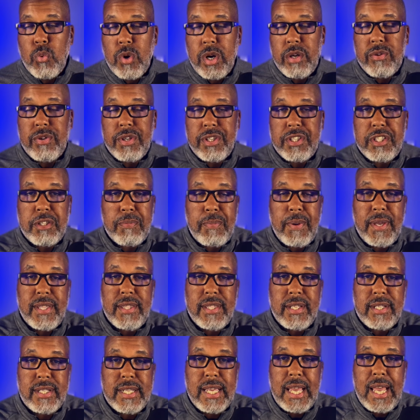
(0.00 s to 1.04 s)
really
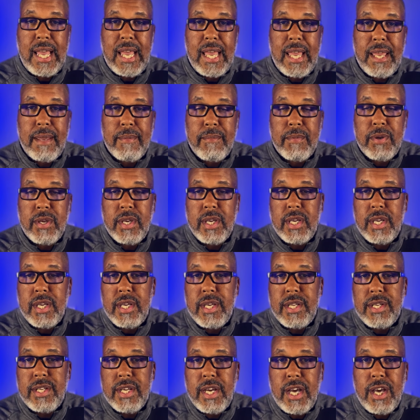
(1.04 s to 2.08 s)
spend the time
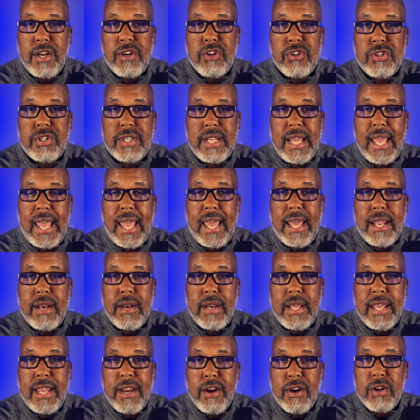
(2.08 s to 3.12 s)
to
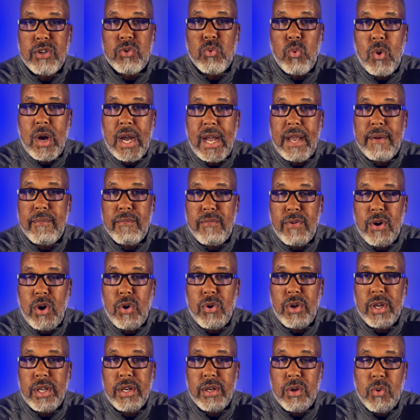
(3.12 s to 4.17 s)
understand here's why I'm
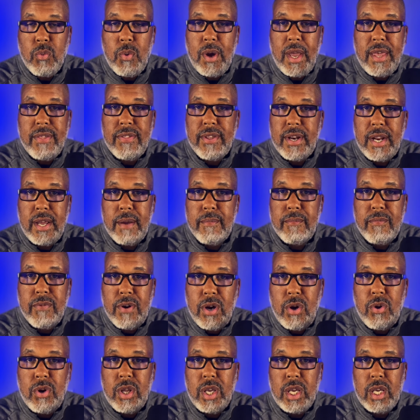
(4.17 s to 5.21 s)
voting the way that I'm
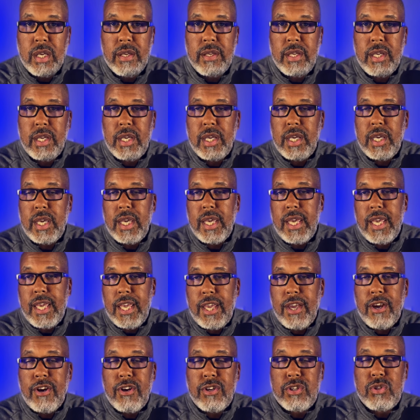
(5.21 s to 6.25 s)
voting.
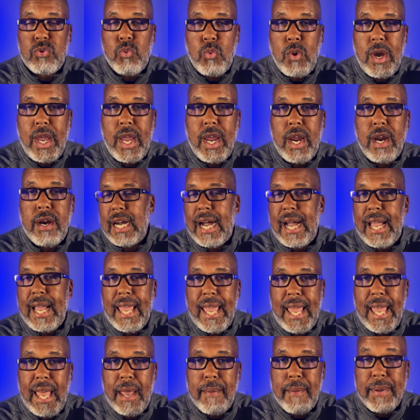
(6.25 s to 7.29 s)
Here's where I
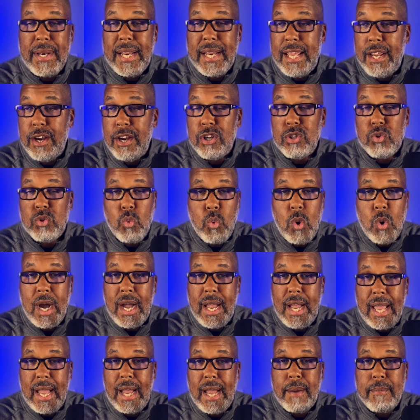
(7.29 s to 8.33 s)
am and here's
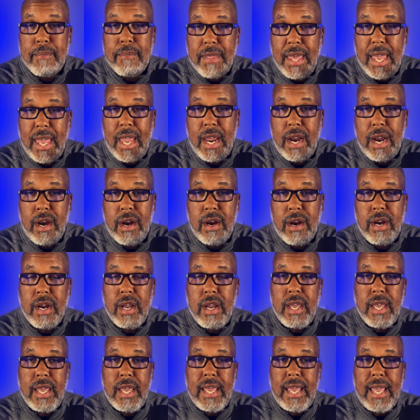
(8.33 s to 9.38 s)
why I'm there.
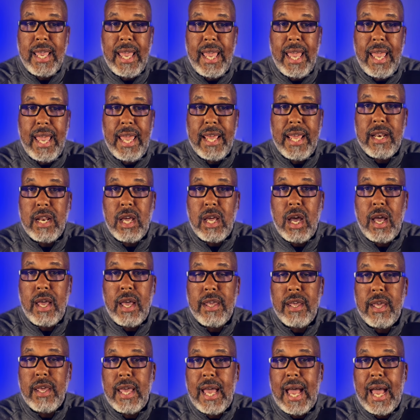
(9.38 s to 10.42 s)
And
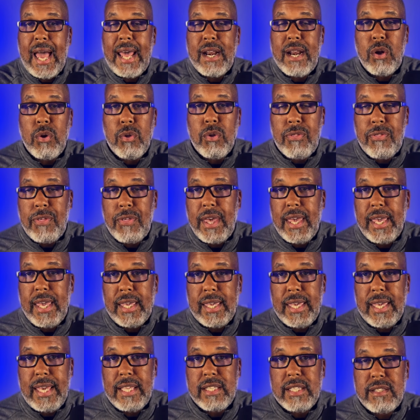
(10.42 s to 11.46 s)
I don't
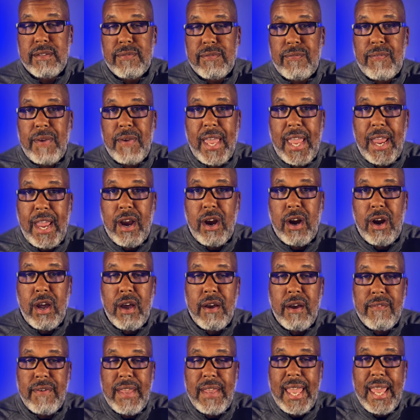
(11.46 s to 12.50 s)
think it's fair
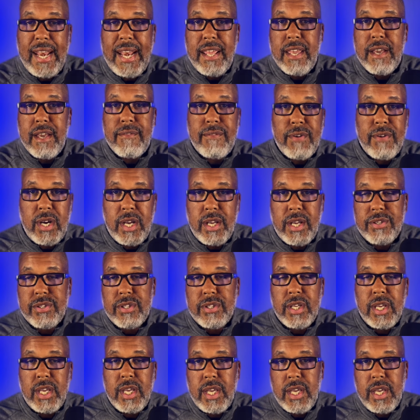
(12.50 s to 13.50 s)
of any of us